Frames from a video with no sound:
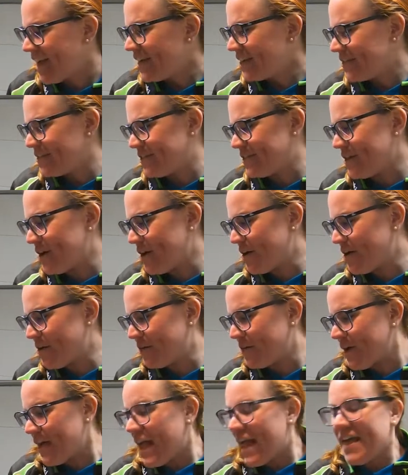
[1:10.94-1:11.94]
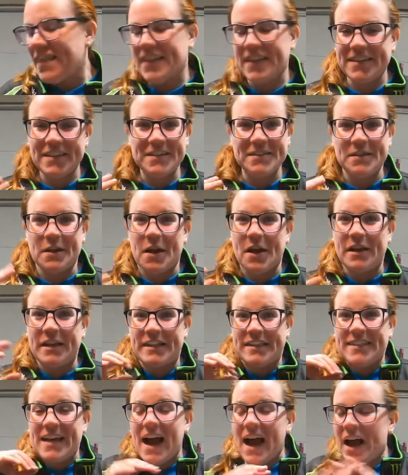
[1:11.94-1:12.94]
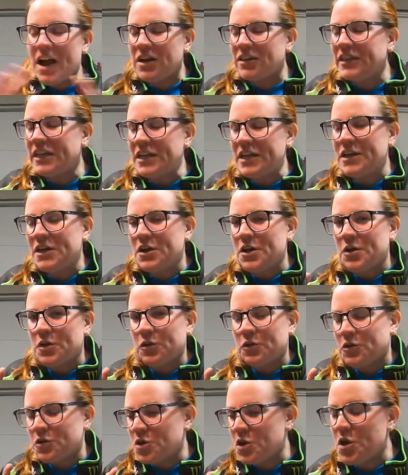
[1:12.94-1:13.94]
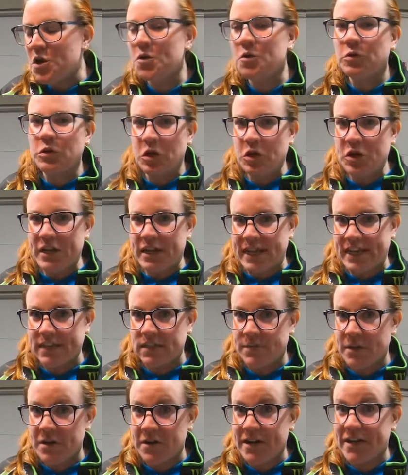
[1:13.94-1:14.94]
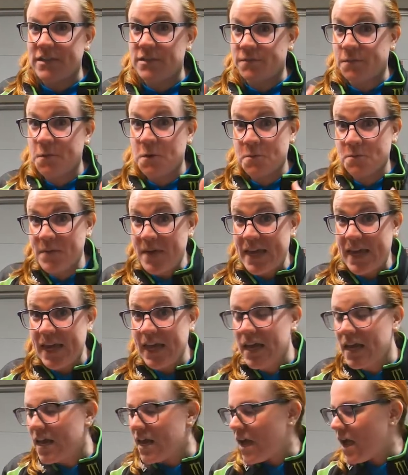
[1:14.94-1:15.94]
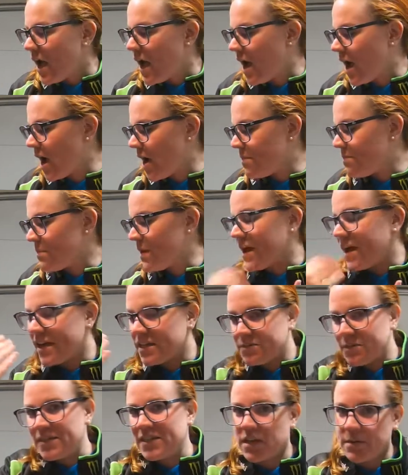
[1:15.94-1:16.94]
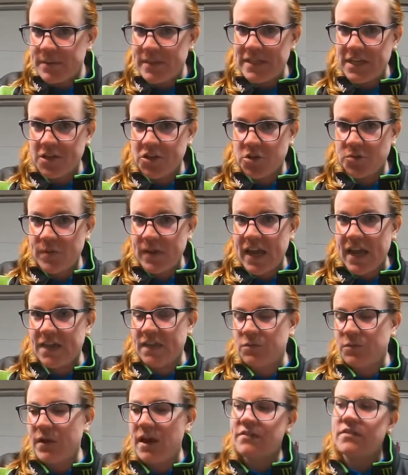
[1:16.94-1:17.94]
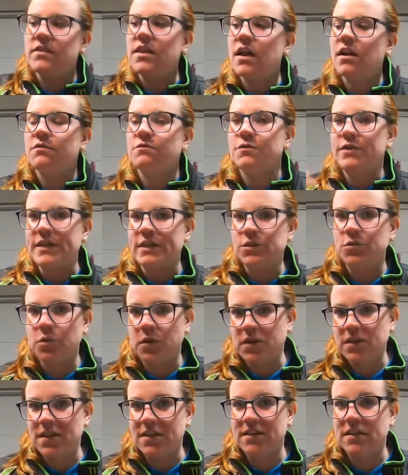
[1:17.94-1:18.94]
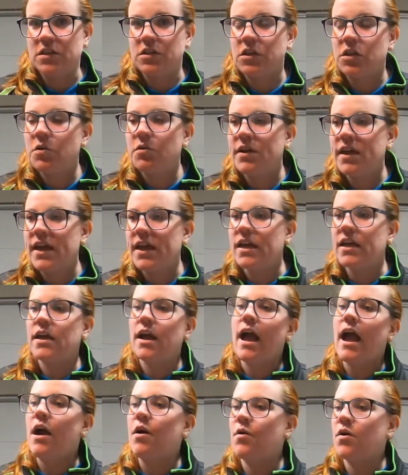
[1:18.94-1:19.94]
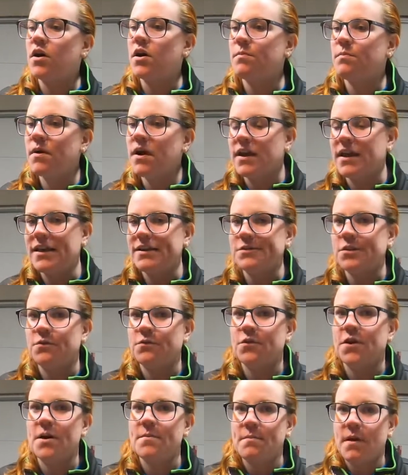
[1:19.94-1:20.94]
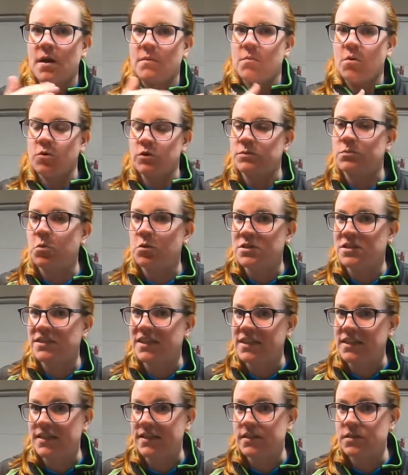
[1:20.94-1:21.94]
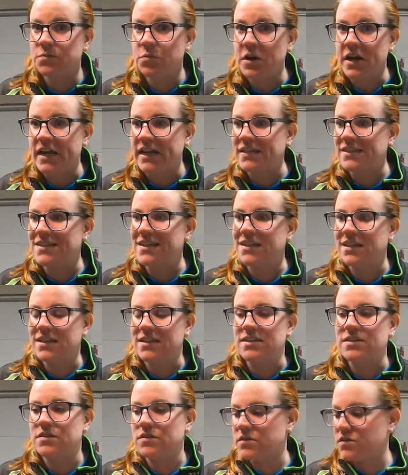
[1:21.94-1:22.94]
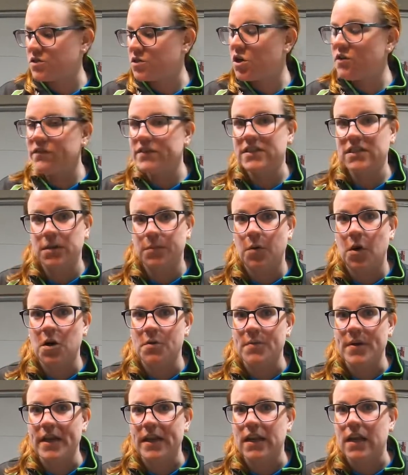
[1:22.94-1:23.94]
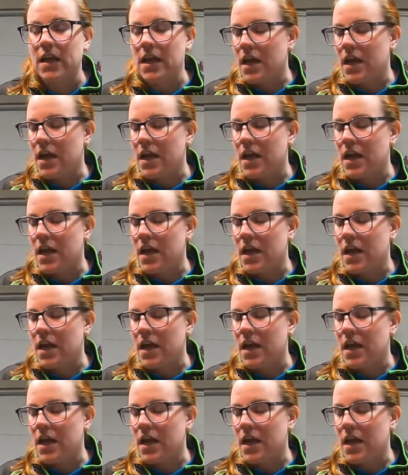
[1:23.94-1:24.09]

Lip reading: So this is an entirely new learning experience for me. My husband's going to be teaching me, and then we have a lot of resources, including our buddies over at Mountain Motorsports in Lithia Springs, the service department.